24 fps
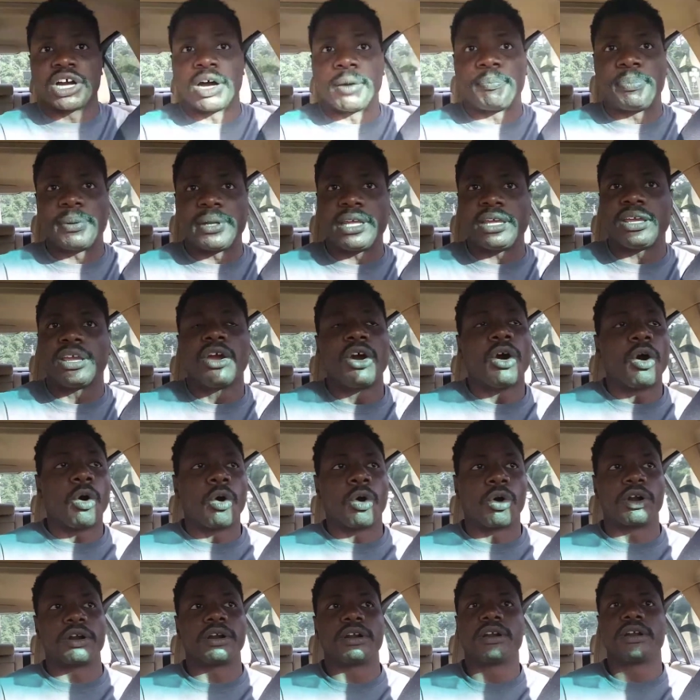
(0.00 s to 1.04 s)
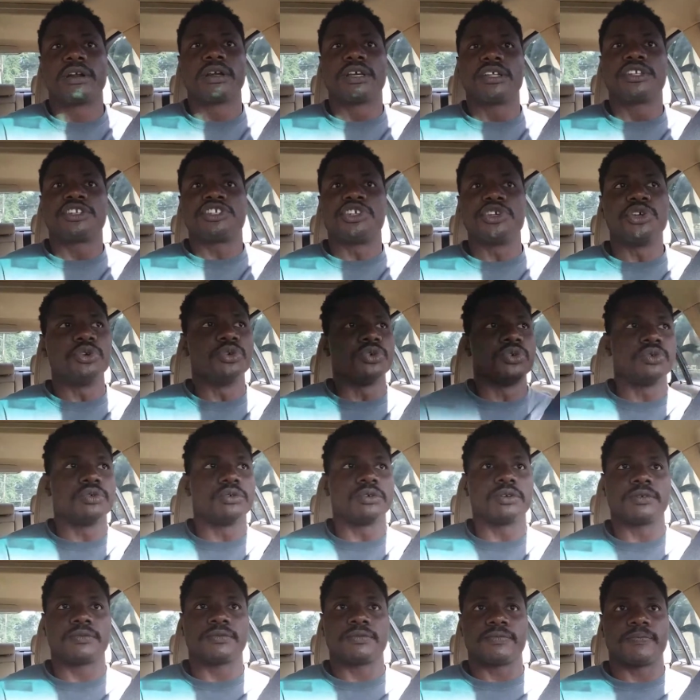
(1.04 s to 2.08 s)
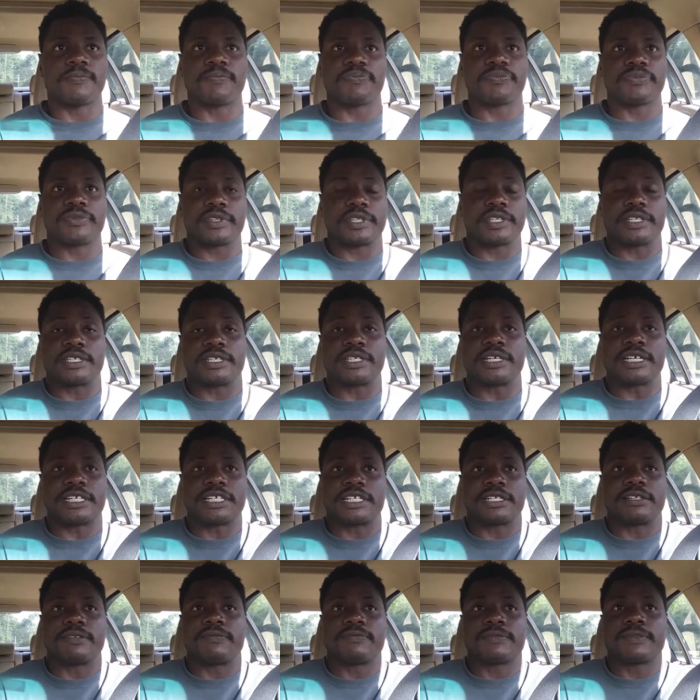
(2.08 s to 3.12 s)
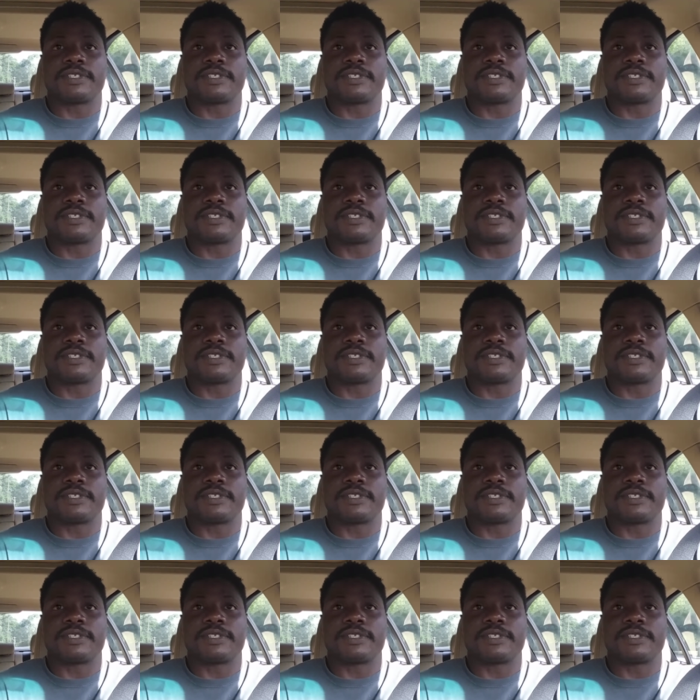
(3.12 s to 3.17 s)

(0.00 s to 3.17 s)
company or to just